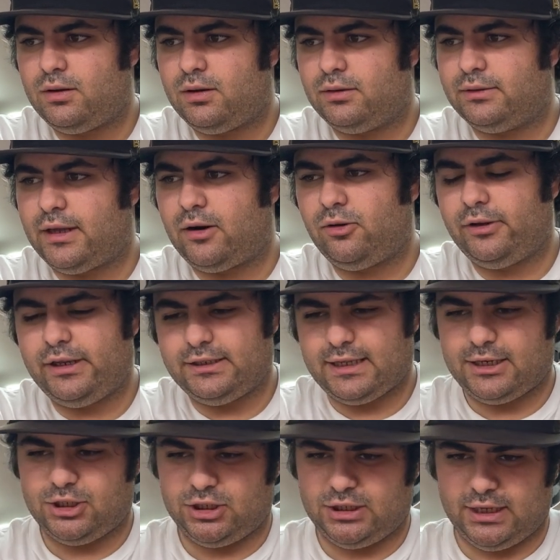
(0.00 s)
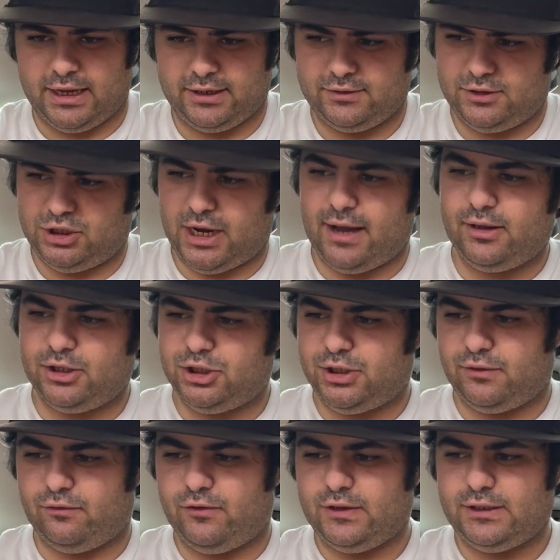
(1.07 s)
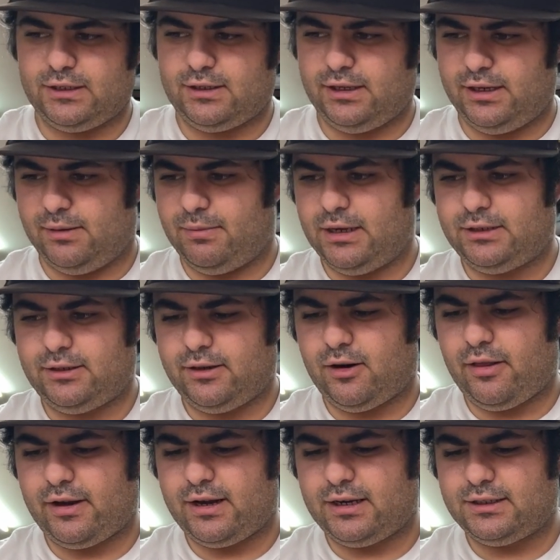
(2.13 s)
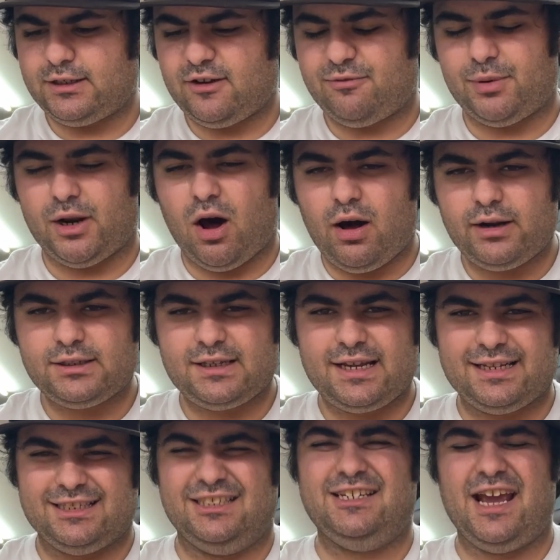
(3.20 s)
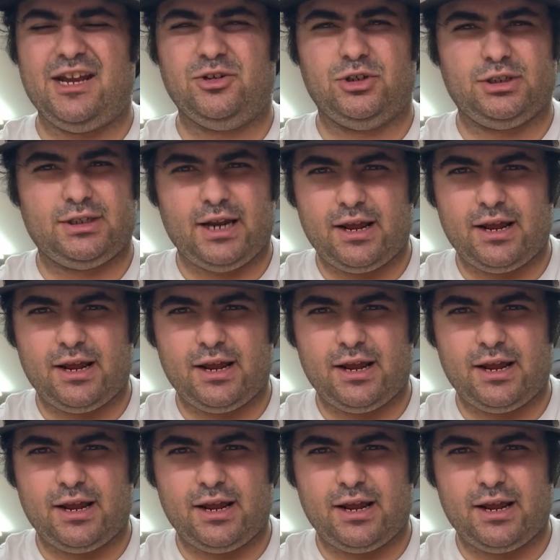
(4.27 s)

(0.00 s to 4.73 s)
not only is that just like challenging physically and mentally and all that kind of stuff, but honestly, it's dangerous.